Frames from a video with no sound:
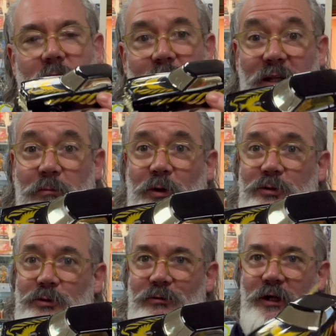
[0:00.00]
and make the
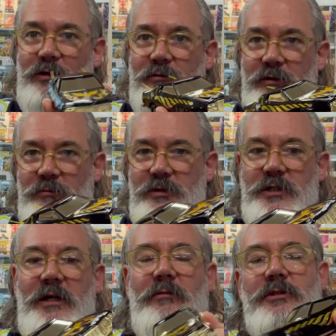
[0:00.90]
box look really good for the
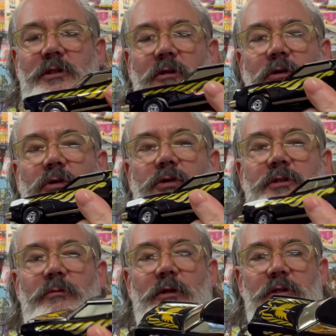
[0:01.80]
museum. That's going to look
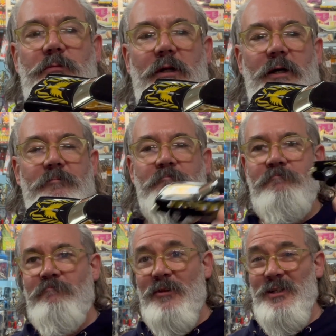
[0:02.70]
awesome on display.
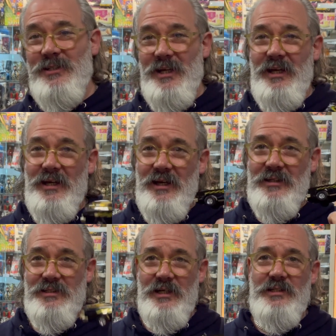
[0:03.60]
Take care,
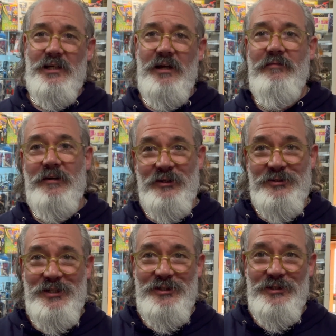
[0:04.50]
stay safe, and I'll
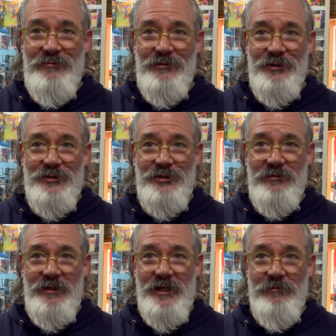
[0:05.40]
see you soon for another toy video.